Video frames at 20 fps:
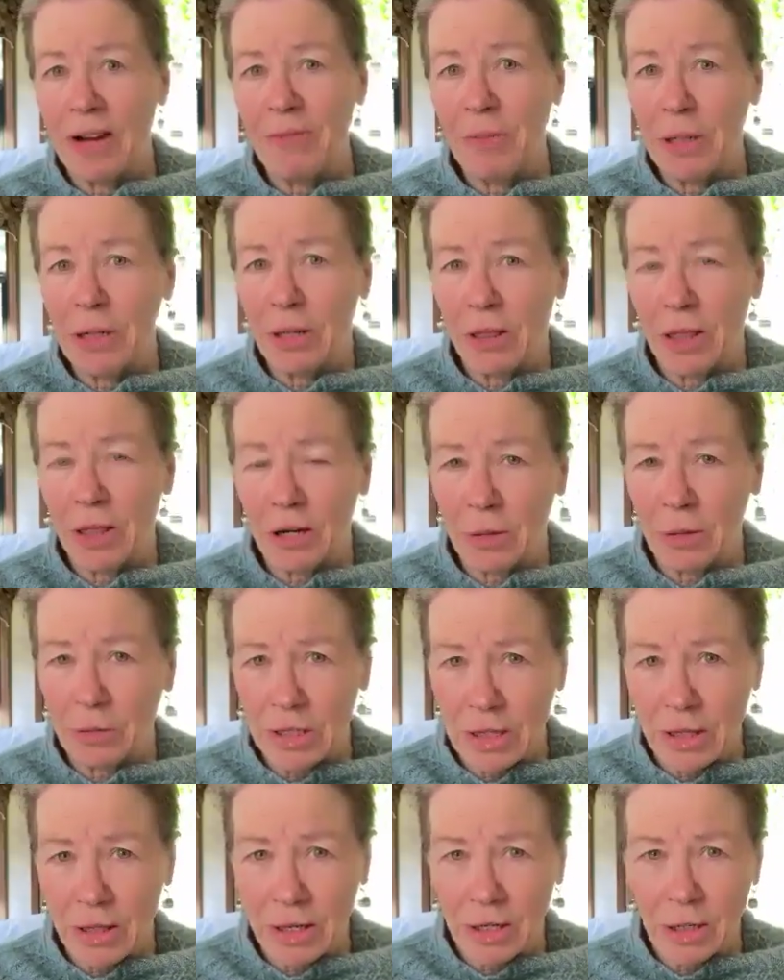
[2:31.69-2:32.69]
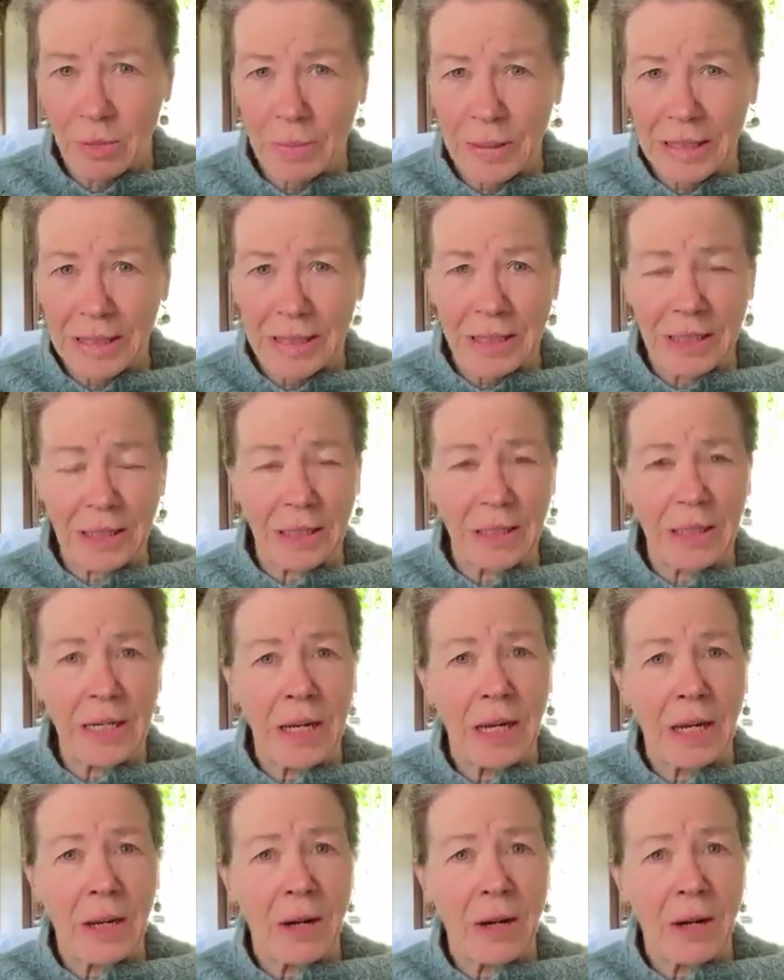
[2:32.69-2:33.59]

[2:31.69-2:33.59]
I was a therapist, and